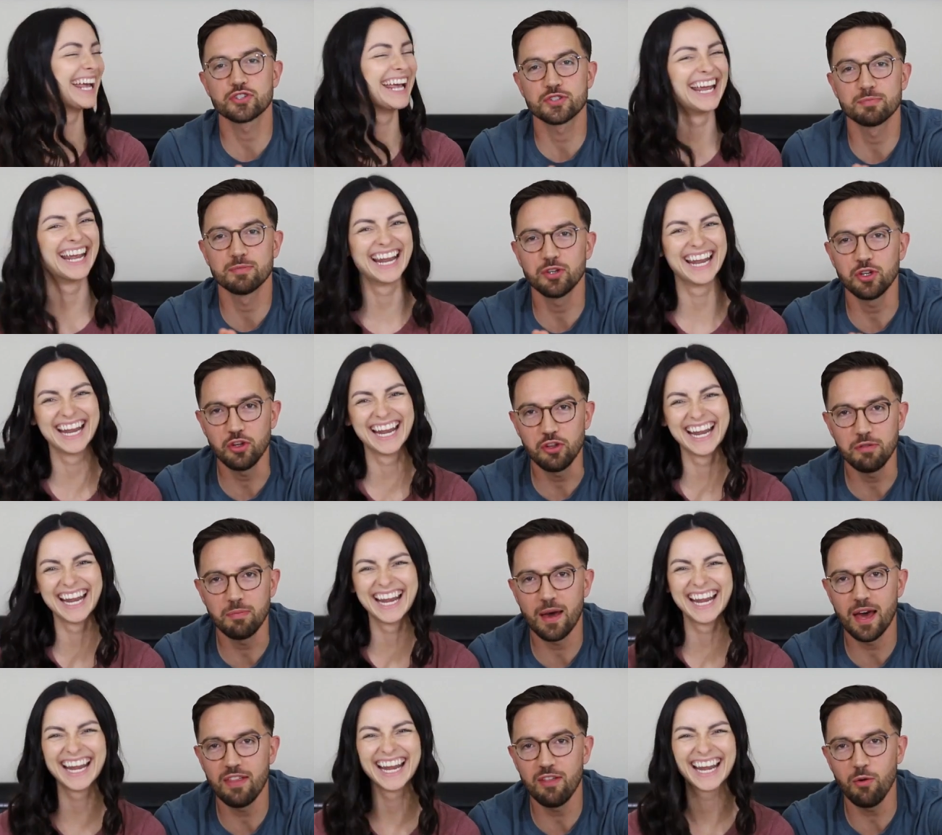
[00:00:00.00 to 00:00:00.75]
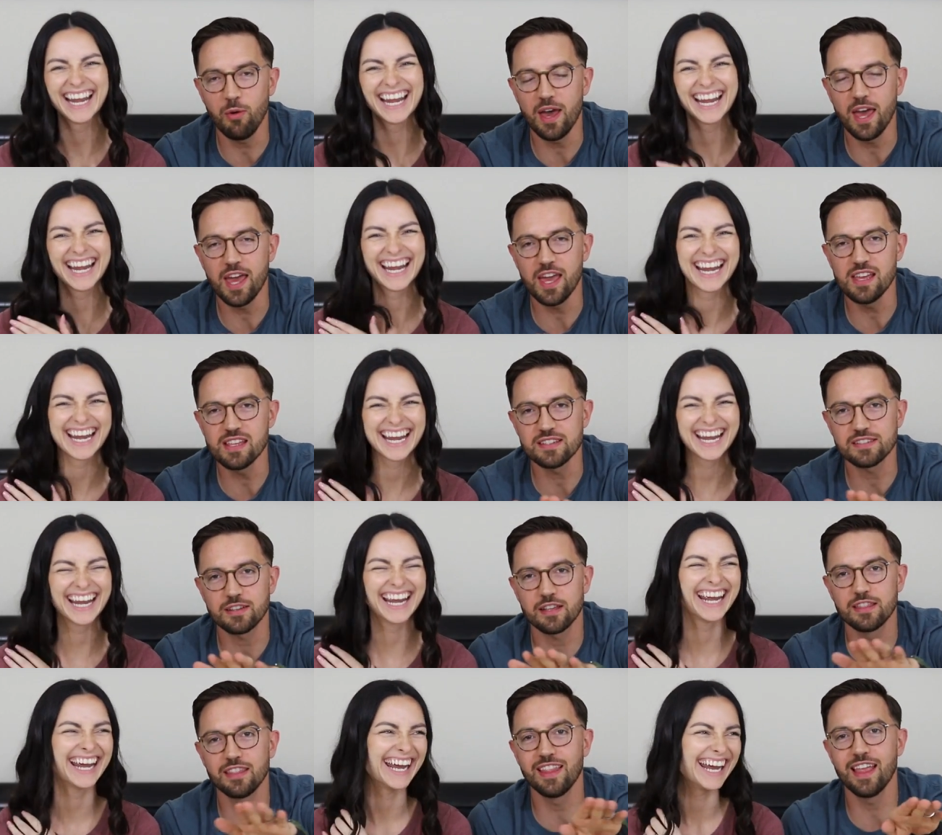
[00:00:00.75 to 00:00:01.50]
Speaker 1: smooth, by the
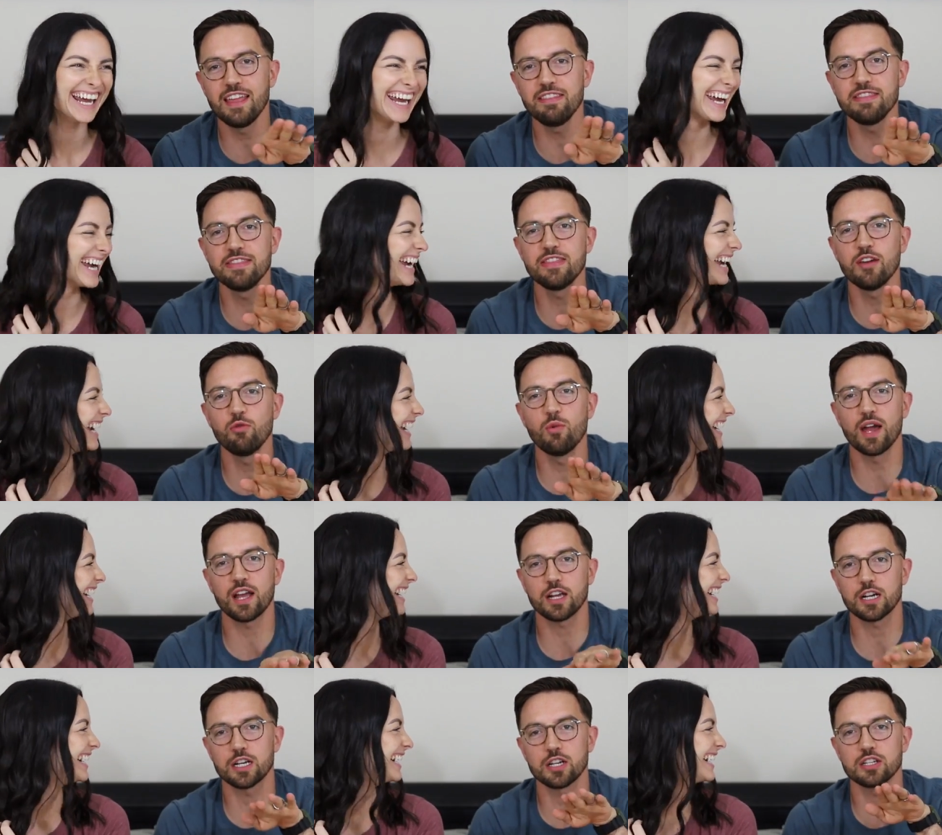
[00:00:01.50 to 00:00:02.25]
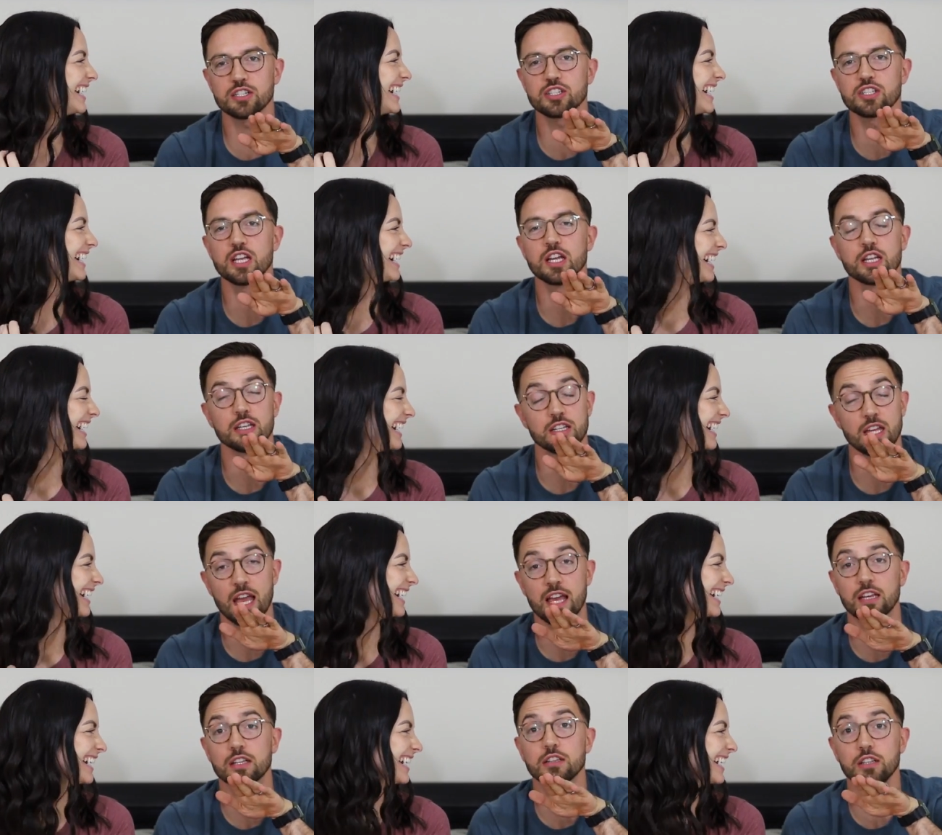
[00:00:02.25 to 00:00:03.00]
way, so let the record
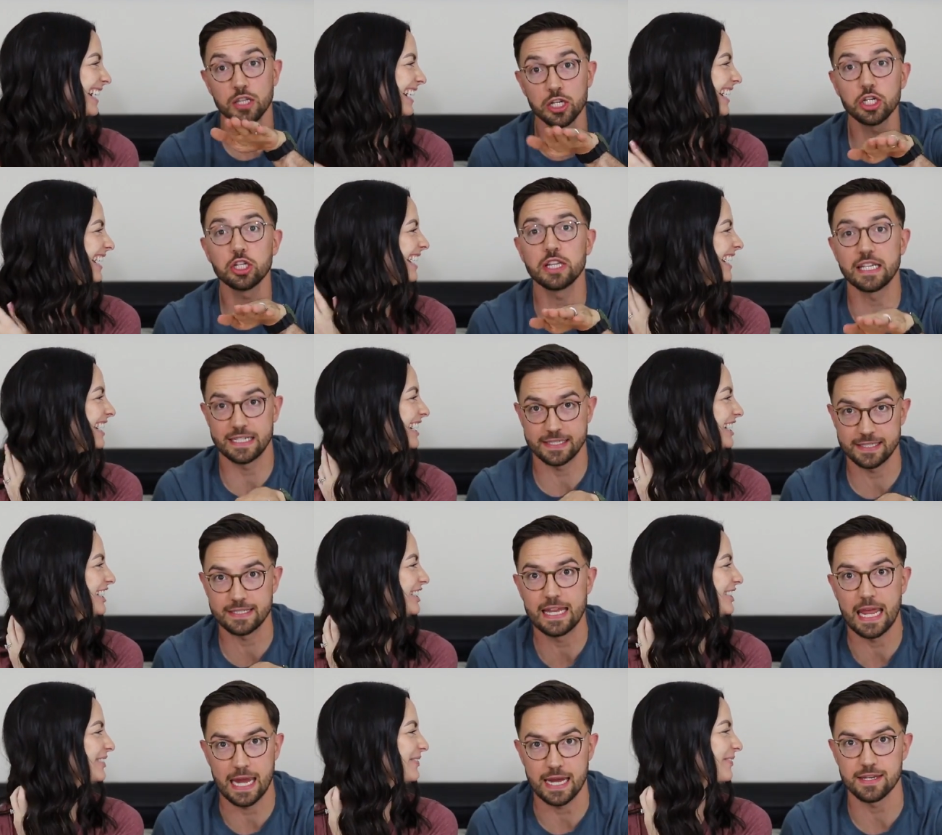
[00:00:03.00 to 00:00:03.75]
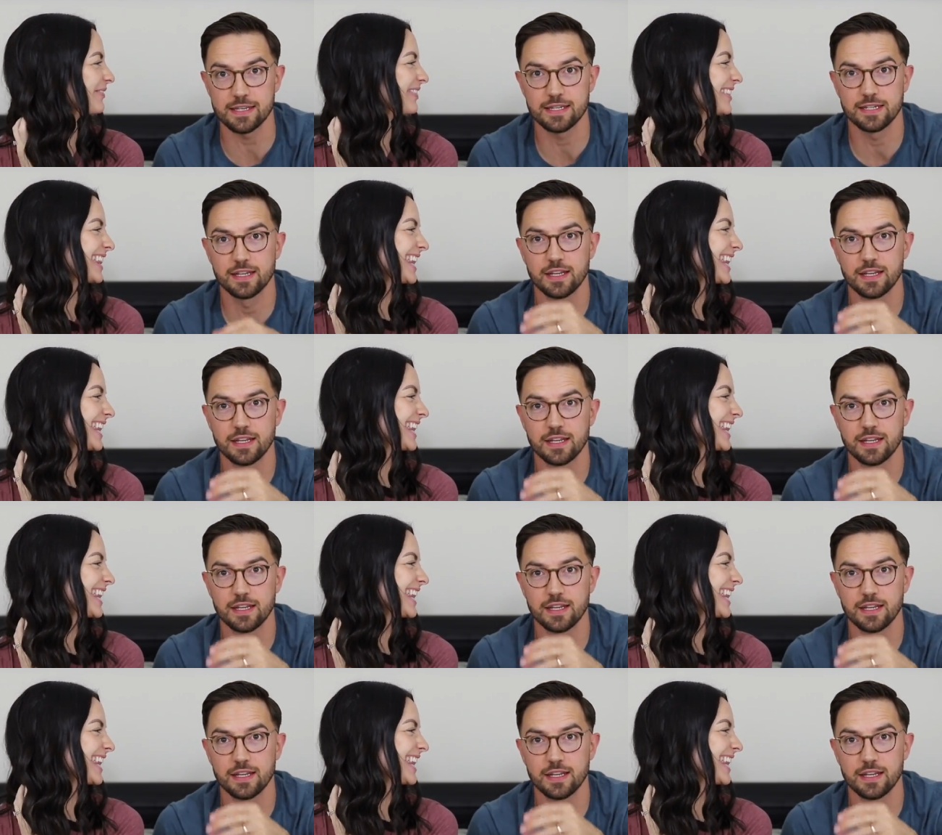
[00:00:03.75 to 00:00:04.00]
clearly state